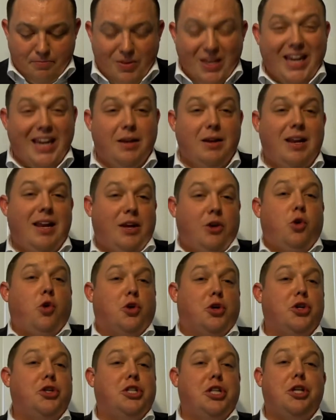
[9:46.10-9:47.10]
it, in
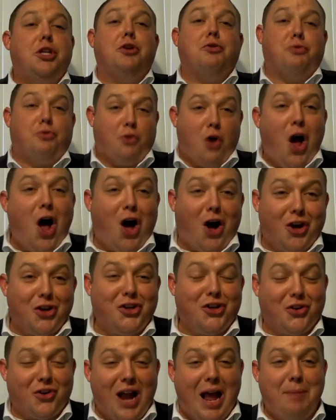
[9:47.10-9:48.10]
order to defraud
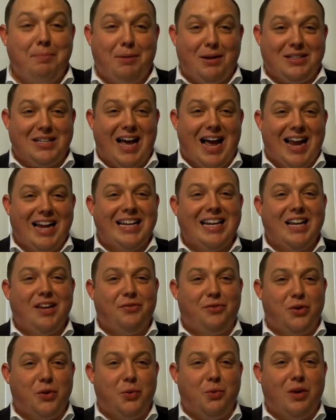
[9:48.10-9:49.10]
your appetite,
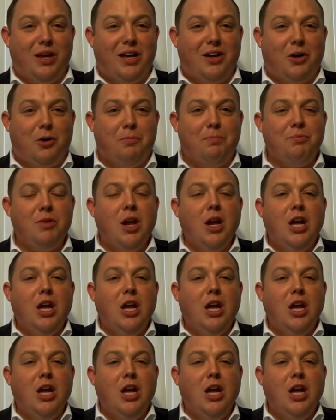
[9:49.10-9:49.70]
if you will.